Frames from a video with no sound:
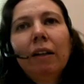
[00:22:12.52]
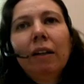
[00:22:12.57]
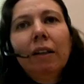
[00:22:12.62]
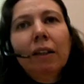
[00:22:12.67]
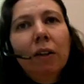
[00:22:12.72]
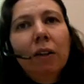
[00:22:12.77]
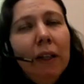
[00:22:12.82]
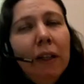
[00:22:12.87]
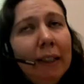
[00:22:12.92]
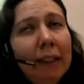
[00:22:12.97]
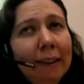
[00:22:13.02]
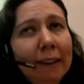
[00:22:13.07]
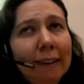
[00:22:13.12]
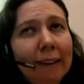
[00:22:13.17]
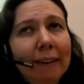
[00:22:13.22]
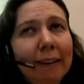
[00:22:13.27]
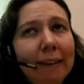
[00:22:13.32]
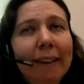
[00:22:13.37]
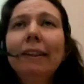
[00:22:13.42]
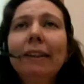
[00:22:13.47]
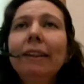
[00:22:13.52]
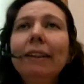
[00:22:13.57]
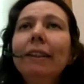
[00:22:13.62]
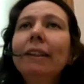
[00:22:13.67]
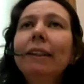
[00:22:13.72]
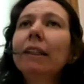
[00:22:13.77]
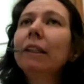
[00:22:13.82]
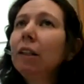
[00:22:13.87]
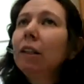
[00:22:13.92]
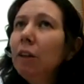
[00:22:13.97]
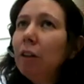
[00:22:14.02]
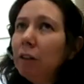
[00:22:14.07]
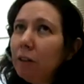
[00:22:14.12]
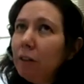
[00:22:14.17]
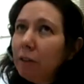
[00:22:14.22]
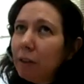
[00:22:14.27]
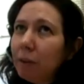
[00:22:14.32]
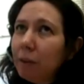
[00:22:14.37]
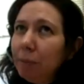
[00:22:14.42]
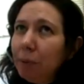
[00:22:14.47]
So yes, there is a lot
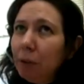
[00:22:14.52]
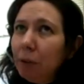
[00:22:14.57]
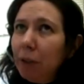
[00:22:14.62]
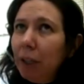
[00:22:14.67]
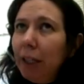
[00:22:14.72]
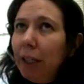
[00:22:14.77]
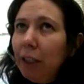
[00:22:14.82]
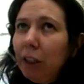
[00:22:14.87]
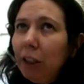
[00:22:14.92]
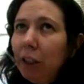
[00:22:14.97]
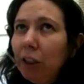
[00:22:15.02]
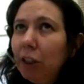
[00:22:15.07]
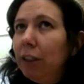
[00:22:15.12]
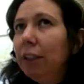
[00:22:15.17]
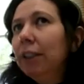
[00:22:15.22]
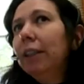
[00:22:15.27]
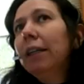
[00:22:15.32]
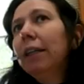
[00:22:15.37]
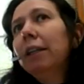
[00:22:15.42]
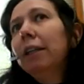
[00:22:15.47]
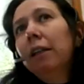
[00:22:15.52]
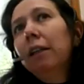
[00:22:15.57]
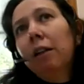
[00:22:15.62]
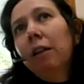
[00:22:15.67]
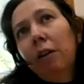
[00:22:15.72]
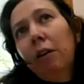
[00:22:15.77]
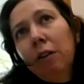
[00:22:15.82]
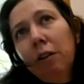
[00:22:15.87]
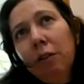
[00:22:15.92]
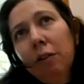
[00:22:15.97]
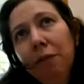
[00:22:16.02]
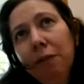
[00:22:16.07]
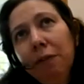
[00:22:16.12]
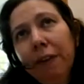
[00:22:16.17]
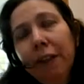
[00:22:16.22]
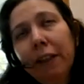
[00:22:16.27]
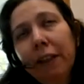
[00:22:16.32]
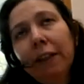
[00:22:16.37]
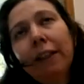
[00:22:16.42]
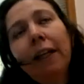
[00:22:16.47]
of computations and a lot of
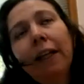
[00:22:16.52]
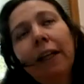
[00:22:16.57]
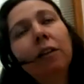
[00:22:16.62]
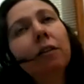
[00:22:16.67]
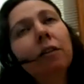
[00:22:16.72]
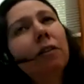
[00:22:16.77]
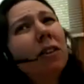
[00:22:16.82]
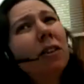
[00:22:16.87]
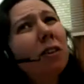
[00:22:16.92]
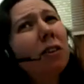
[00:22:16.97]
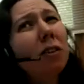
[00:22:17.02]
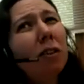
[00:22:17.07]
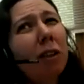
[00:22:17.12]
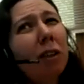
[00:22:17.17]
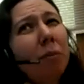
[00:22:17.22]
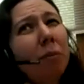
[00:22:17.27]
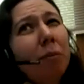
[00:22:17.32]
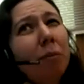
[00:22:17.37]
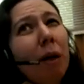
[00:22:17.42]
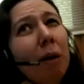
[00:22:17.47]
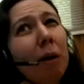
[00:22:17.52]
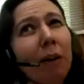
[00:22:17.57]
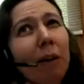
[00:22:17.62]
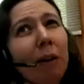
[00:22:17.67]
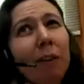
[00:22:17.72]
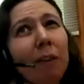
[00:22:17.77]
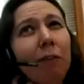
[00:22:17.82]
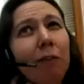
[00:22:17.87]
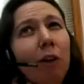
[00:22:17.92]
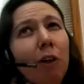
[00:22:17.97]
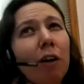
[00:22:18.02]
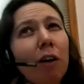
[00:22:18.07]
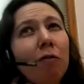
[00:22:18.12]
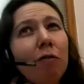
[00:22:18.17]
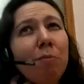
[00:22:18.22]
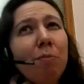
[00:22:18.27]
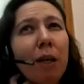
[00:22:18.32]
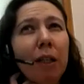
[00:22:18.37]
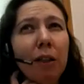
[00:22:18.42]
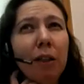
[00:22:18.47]
things. I do want you to remember that if you
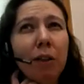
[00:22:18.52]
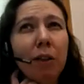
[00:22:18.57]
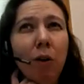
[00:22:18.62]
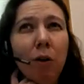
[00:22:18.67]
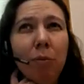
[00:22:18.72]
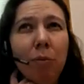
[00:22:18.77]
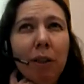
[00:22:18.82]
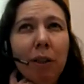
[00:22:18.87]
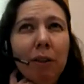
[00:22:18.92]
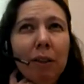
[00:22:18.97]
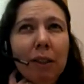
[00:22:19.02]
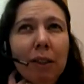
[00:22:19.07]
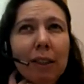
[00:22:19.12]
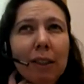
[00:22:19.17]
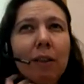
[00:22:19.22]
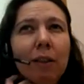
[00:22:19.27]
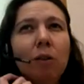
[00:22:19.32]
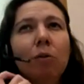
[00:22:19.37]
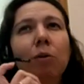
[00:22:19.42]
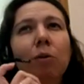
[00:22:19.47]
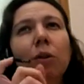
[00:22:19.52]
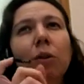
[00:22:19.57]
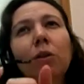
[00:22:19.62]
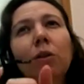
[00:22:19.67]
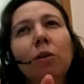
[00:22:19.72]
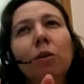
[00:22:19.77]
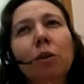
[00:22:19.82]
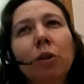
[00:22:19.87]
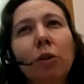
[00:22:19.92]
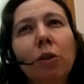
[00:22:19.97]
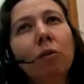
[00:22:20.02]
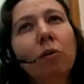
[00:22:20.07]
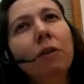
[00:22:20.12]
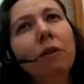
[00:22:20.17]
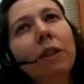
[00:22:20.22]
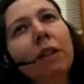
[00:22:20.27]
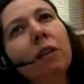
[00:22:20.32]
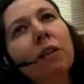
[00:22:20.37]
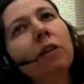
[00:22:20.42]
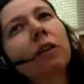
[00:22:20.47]
have polynomials and you want to solve
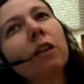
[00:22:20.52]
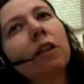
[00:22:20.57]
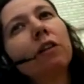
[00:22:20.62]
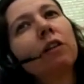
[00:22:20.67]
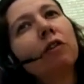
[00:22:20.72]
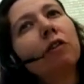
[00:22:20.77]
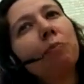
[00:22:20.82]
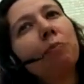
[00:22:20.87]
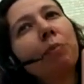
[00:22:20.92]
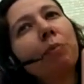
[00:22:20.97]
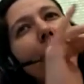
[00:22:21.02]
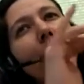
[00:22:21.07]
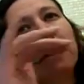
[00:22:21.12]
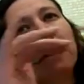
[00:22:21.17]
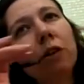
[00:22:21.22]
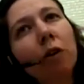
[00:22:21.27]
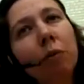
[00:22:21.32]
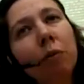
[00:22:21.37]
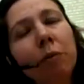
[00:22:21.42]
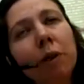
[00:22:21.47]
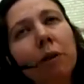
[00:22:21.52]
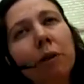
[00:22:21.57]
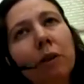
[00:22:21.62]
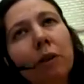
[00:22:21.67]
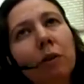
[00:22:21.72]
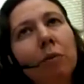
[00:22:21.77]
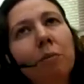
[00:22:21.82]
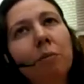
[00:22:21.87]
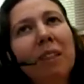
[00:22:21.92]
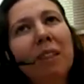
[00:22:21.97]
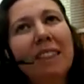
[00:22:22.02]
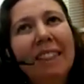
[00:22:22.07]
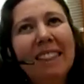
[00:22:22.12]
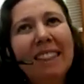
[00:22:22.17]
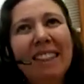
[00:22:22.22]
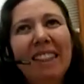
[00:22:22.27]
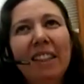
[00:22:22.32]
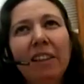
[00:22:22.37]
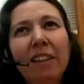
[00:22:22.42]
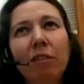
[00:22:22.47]
it, in order for polynomial to be
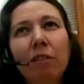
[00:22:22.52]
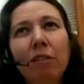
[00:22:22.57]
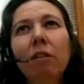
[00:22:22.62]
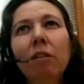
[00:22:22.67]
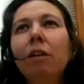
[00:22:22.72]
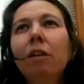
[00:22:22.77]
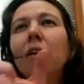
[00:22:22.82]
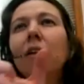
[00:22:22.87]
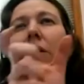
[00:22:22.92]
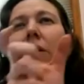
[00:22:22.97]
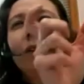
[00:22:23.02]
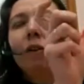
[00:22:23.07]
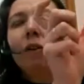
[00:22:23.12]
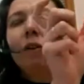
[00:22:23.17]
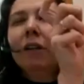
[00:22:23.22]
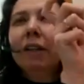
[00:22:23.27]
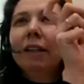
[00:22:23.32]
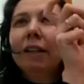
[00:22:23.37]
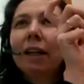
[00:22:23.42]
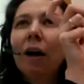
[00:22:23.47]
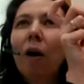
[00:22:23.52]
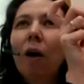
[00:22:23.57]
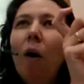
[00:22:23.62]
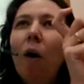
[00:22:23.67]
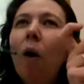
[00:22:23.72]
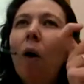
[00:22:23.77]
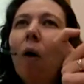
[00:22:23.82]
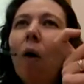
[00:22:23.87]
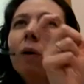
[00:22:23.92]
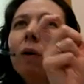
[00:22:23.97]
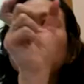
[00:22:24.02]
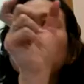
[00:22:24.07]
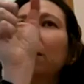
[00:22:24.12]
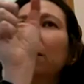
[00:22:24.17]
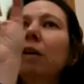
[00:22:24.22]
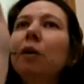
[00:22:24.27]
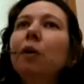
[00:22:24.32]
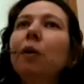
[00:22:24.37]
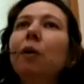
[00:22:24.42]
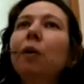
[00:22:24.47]
0, you need all
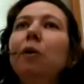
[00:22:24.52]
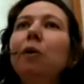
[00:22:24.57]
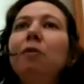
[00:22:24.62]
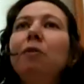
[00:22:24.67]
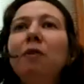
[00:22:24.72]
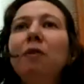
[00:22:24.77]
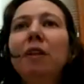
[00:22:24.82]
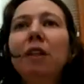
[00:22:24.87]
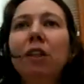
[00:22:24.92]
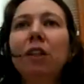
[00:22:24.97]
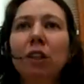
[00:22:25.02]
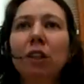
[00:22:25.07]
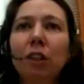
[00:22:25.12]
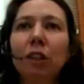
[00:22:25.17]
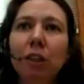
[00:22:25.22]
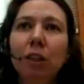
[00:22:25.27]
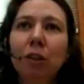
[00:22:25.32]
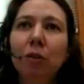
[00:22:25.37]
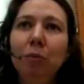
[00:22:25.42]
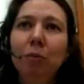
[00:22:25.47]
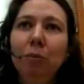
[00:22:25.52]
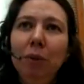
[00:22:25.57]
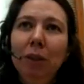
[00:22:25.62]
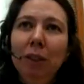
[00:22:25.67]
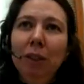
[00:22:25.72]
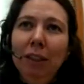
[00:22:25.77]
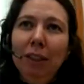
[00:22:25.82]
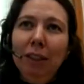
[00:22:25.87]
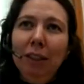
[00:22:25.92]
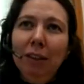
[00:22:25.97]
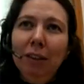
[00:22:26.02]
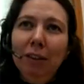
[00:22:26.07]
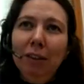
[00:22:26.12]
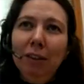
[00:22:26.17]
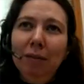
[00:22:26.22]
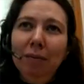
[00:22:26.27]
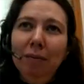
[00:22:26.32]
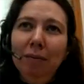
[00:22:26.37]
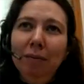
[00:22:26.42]
the coefficients to be 0.